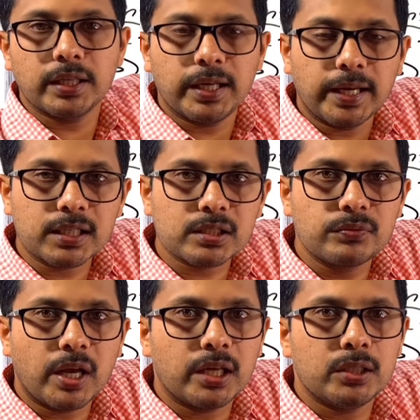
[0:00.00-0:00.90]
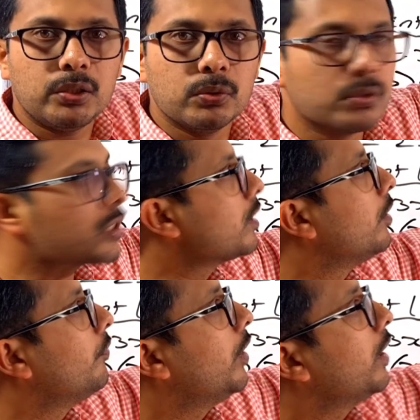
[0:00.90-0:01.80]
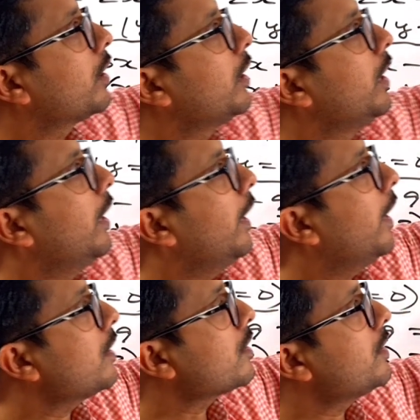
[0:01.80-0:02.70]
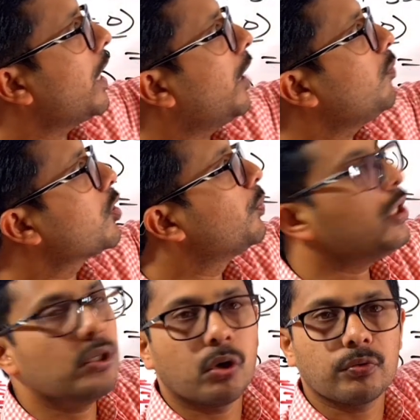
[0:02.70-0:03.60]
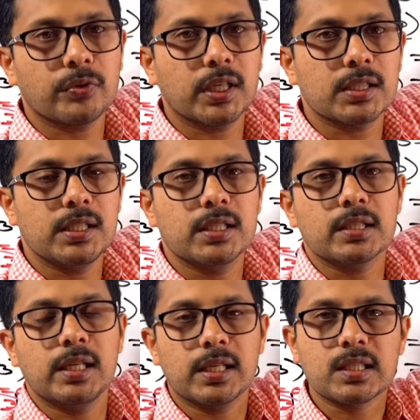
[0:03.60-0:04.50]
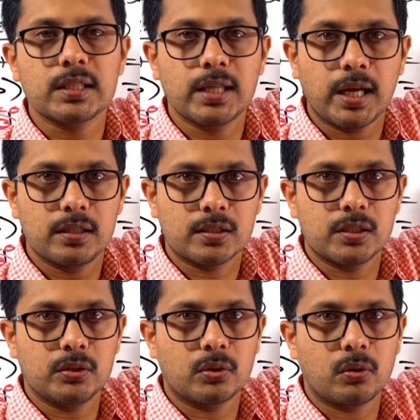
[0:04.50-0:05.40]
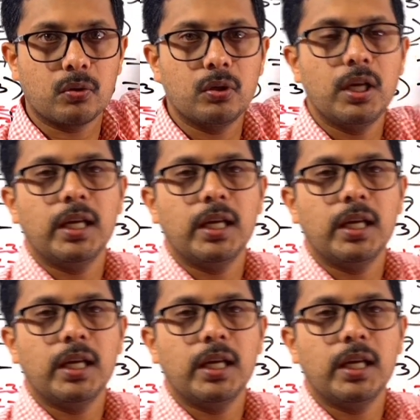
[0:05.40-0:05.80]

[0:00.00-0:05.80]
the x values where x times p of x is less than 0.